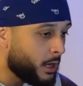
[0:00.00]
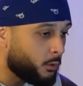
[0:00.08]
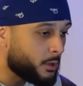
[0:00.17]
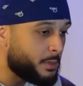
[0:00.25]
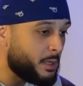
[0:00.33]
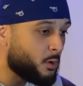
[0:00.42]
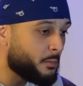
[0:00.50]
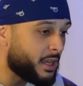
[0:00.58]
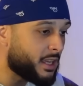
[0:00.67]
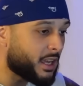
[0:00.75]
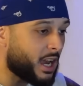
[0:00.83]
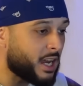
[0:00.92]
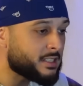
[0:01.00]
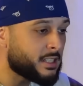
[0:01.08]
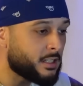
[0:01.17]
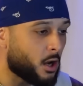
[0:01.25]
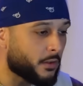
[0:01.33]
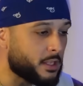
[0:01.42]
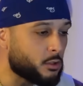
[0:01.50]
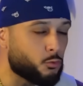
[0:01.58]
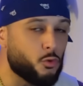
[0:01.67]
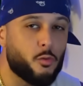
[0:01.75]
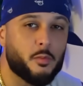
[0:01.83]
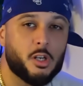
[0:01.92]
with people making content on this
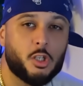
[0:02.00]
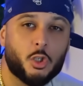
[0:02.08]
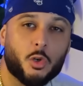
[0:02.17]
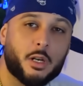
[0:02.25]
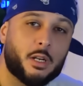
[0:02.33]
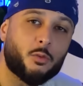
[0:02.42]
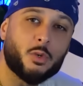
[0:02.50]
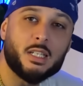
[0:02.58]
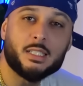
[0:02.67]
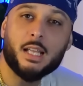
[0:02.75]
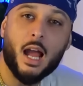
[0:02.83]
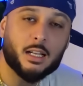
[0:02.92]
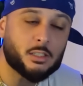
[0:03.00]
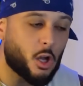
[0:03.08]
rumored Jordan restock.